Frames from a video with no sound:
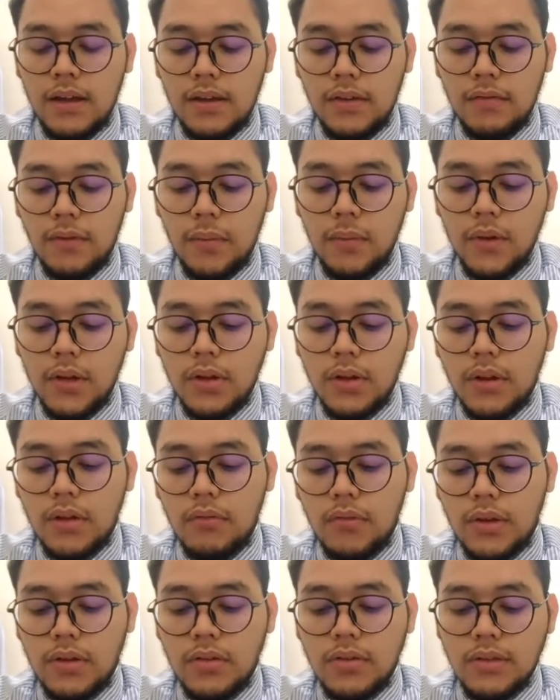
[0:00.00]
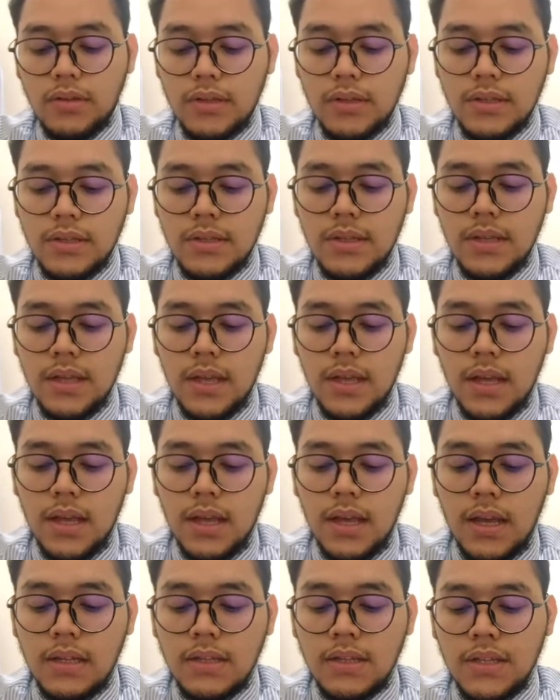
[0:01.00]
The formula that we use is
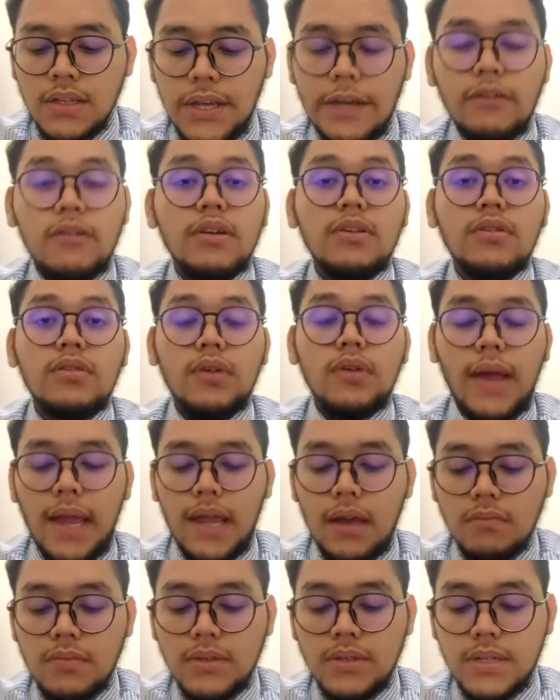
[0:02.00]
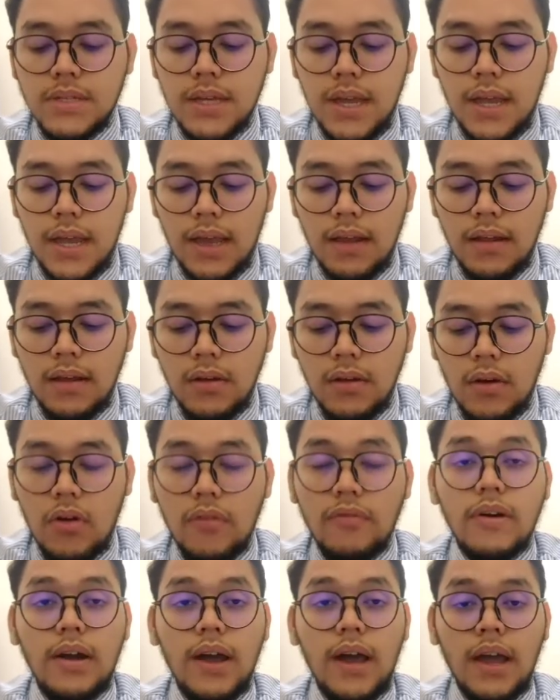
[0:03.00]
H equal to mgl
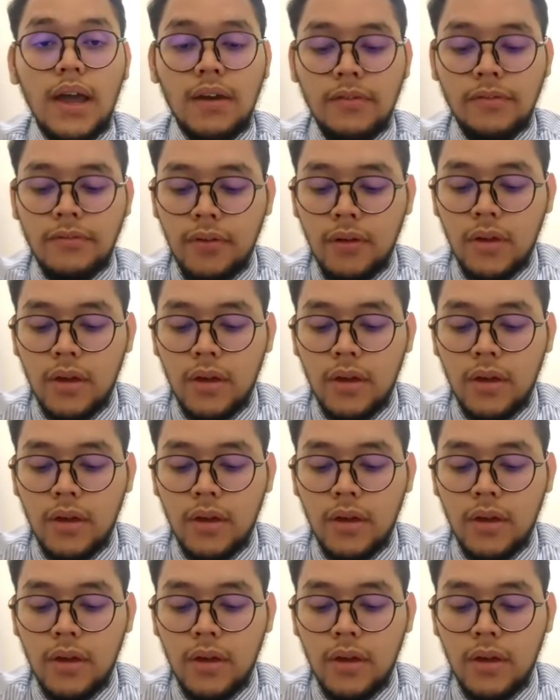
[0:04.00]
over F.